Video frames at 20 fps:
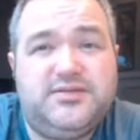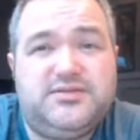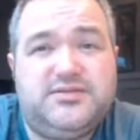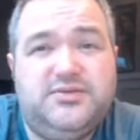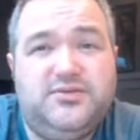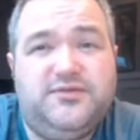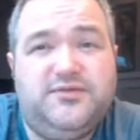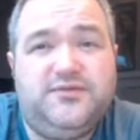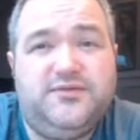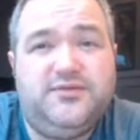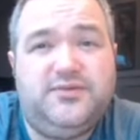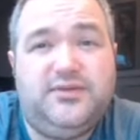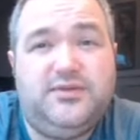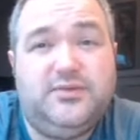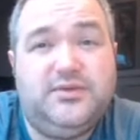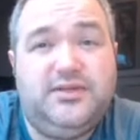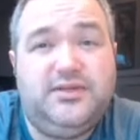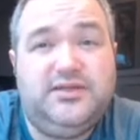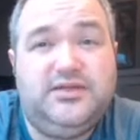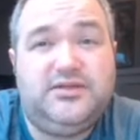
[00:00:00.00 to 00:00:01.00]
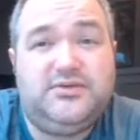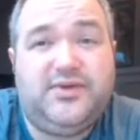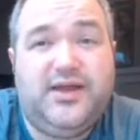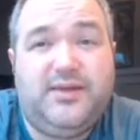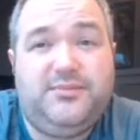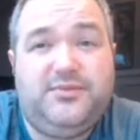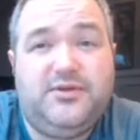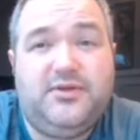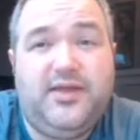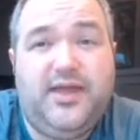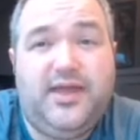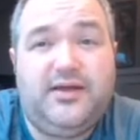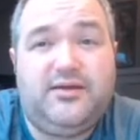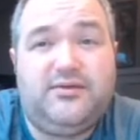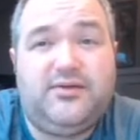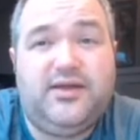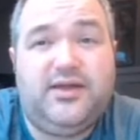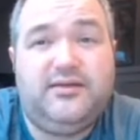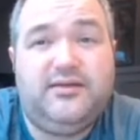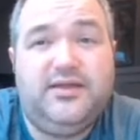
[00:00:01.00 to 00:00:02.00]
you will need to wrap your head
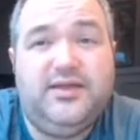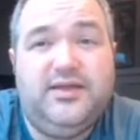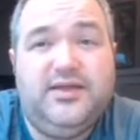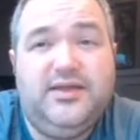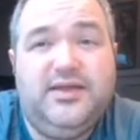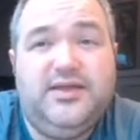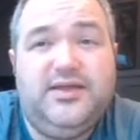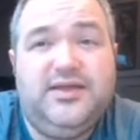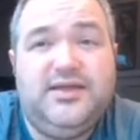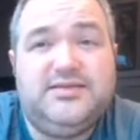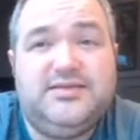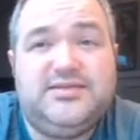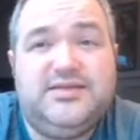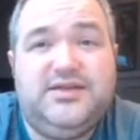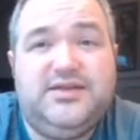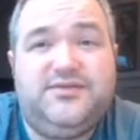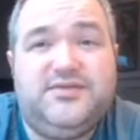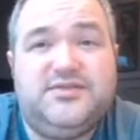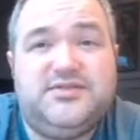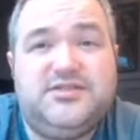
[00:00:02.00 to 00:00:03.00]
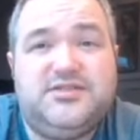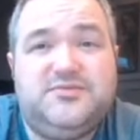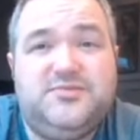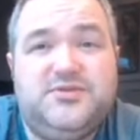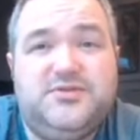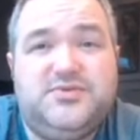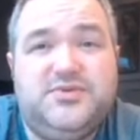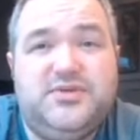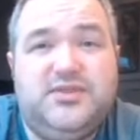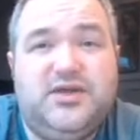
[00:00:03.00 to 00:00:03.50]
around is the differences between the